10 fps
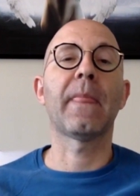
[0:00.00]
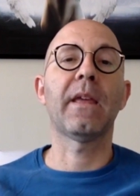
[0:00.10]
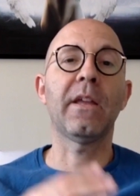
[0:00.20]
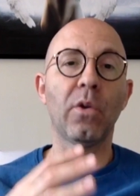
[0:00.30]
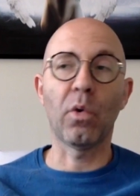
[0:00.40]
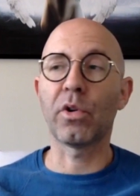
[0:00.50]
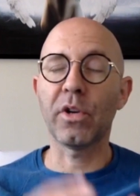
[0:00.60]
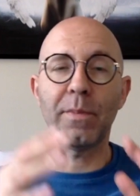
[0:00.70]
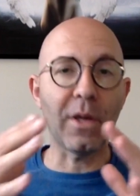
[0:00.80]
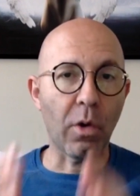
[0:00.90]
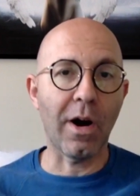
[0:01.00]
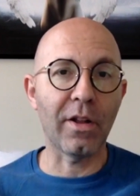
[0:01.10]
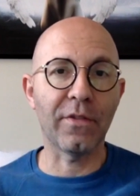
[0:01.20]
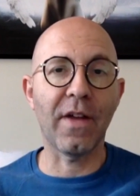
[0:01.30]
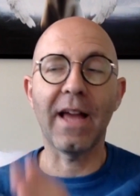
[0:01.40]
in order to be
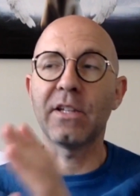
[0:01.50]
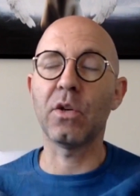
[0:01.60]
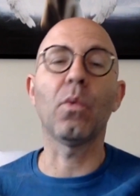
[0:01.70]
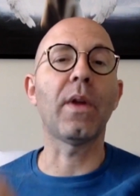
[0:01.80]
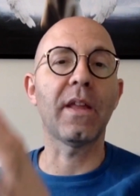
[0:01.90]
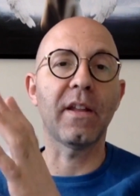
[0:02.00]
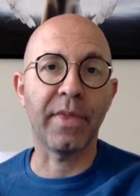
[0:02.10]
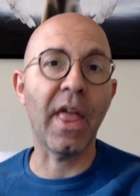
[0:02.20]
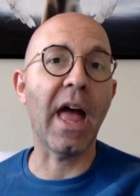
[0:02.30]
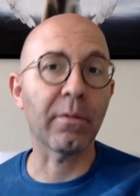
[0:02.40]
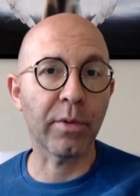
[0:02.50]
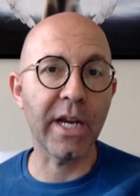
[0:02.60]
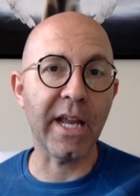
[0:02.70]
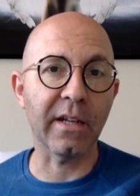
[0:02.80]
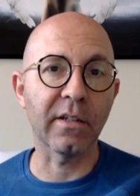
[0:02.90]
qualified to win that
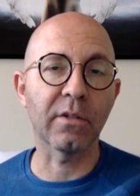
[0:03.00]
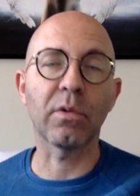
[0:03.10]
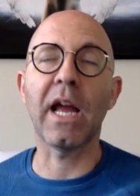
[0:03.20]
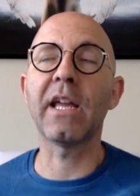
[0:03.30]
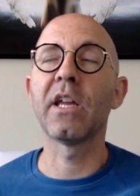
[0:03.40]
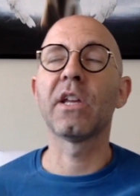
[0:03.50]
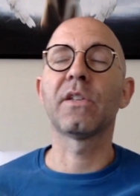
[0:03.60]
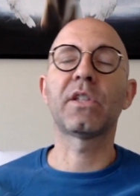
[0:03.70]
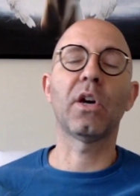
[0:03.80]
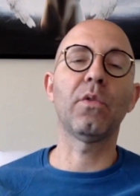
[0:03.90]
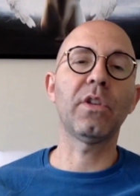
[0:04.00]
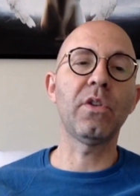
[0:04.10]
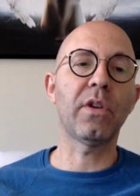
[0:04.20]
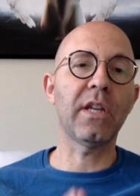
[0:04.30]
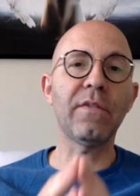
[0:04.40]
reading, right? So
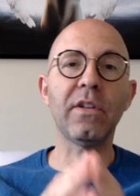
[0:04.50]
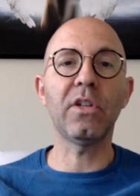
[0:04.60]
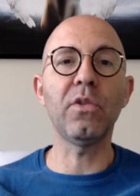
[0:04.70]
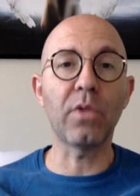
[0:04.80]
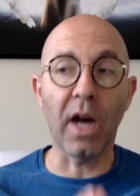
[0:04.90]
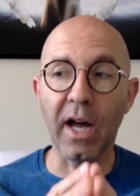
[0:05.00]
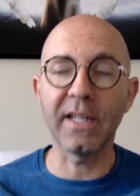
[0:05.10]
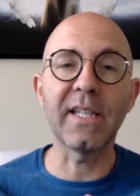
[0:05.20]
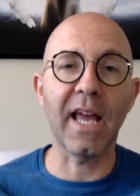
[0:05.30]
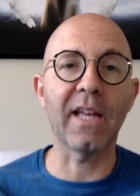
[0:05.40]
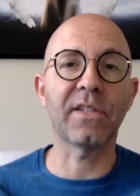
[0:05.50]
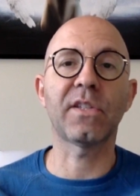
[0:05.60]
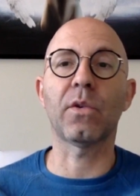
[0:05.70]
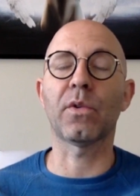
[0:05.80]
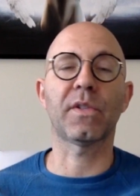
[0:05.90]
you can even do
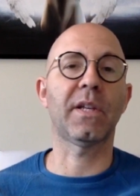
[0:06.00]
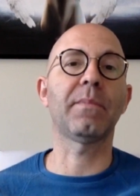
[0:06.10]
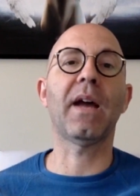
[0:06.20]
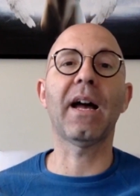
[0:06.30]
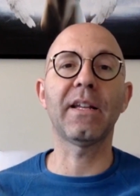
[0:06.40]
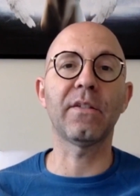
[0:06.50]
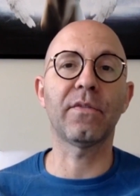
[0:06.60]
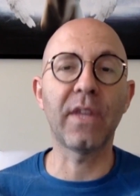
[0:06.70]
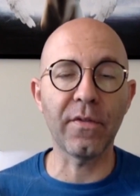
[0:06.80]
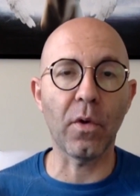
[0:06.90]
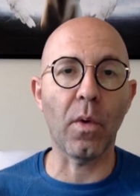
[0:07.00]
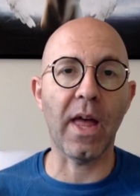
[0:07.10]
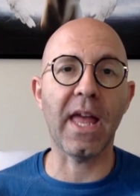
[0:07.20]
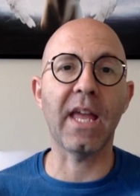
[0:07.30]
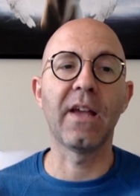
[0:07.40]
contests or some kind of
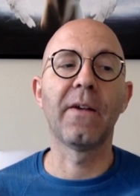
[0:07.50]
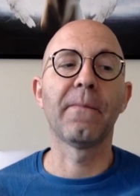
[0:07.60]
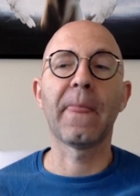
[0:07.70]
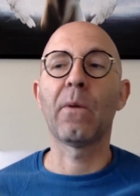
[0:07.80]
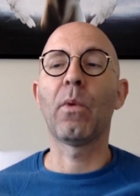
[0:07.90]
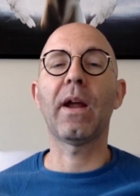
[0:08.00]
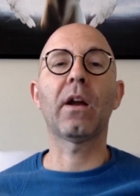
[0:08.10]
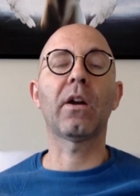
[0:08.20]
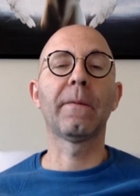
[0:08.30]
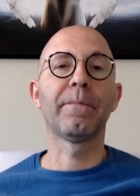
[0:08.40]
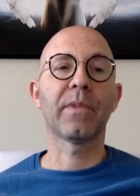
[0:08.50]
giveaway where